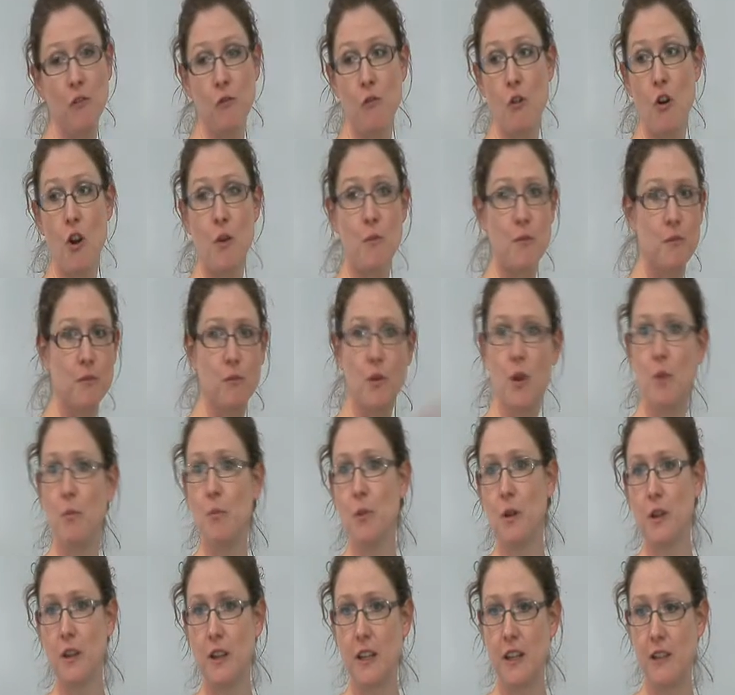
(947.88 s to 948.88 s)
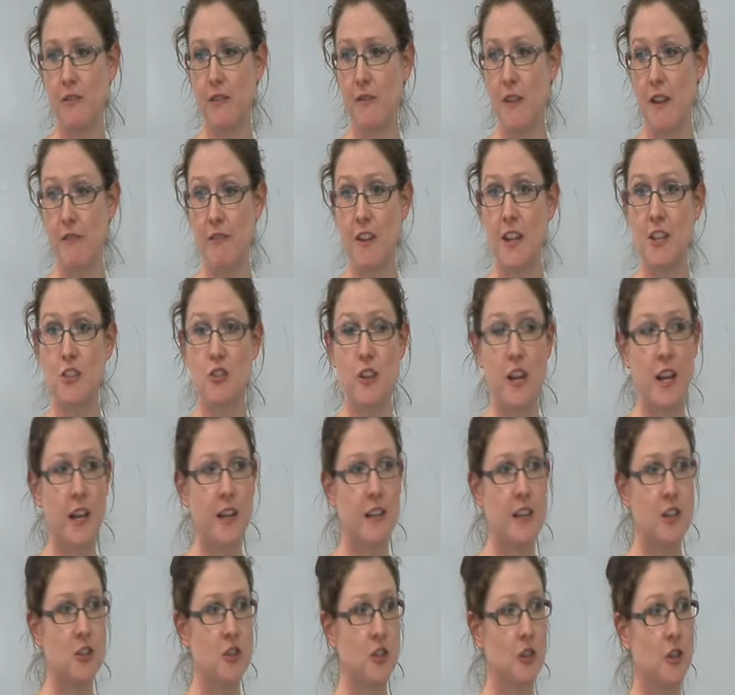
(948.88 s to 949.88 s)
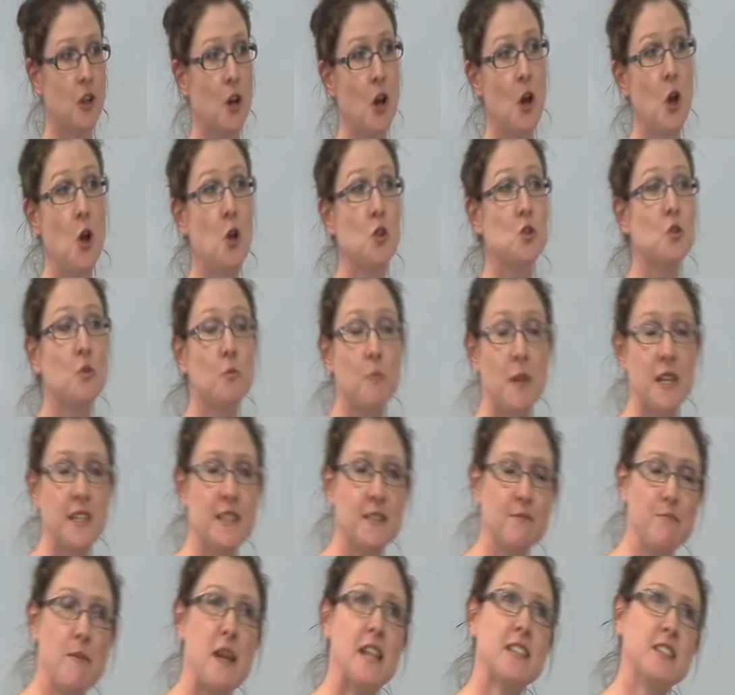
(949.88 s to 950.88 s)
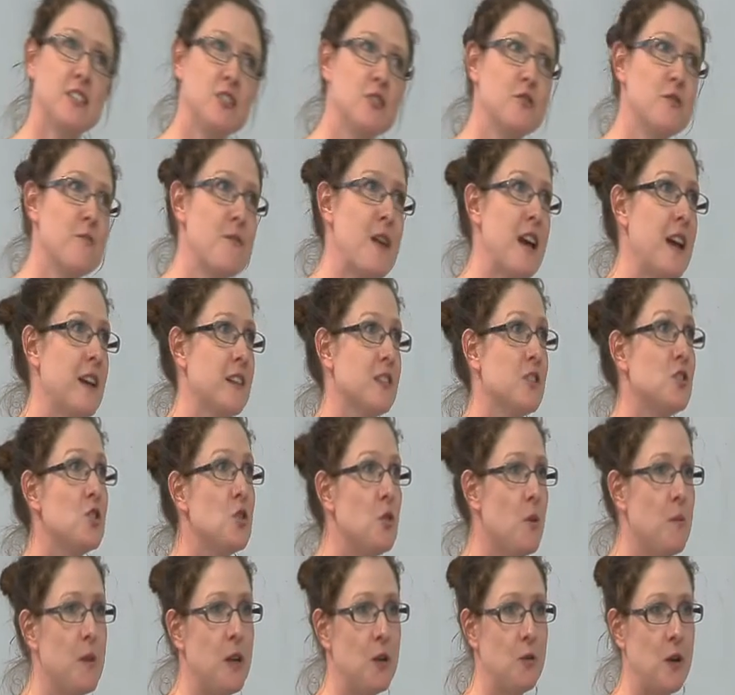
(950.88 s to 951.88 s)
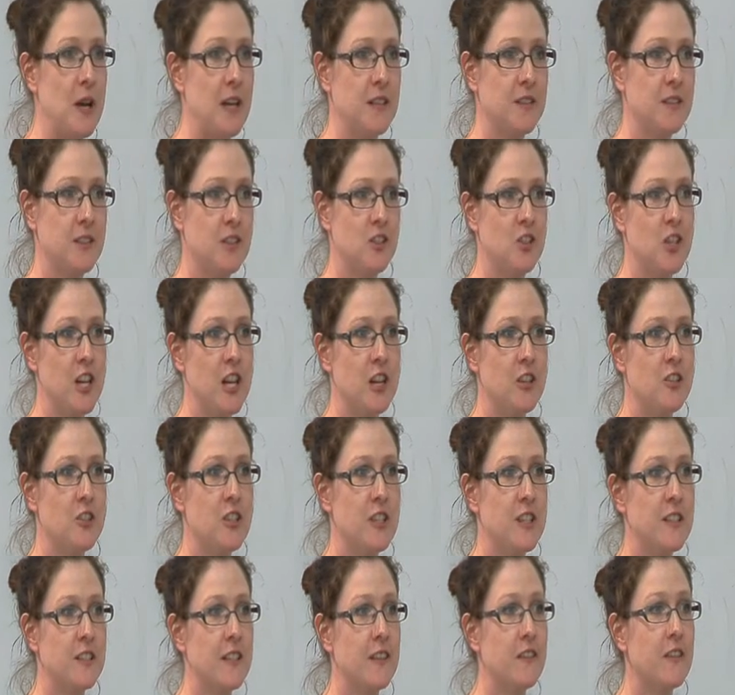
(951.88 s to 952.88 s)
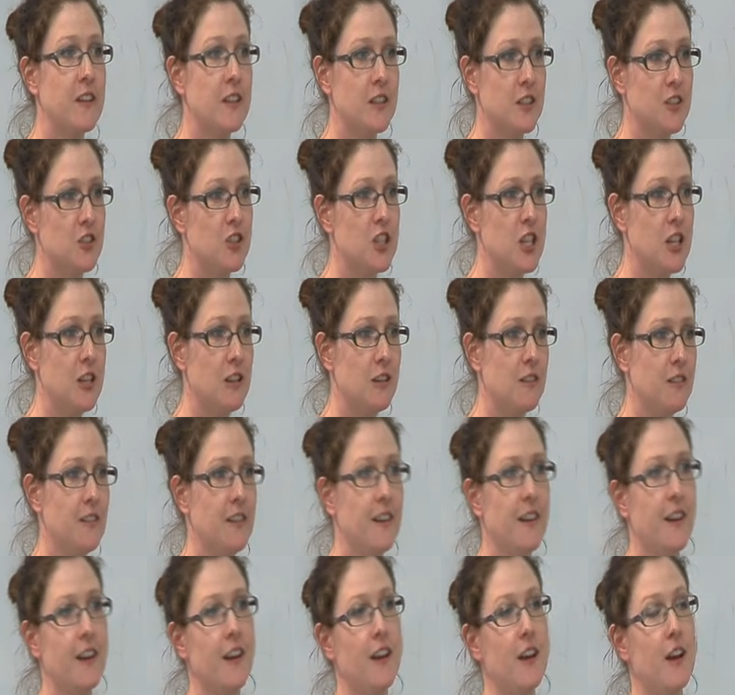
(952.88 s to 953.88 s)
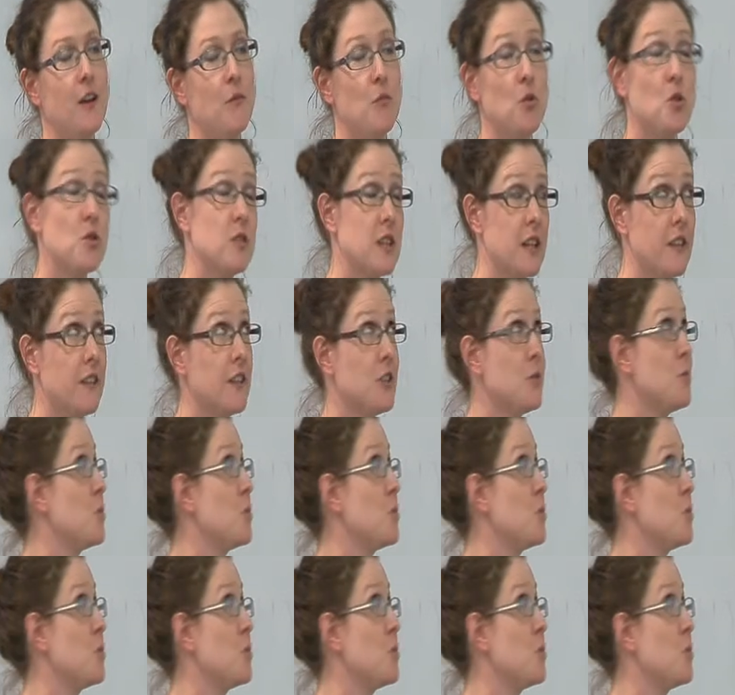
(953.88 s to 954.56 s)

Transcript: form completely evades recognition. So my message from that is 2 amino acid changes in this gene, in this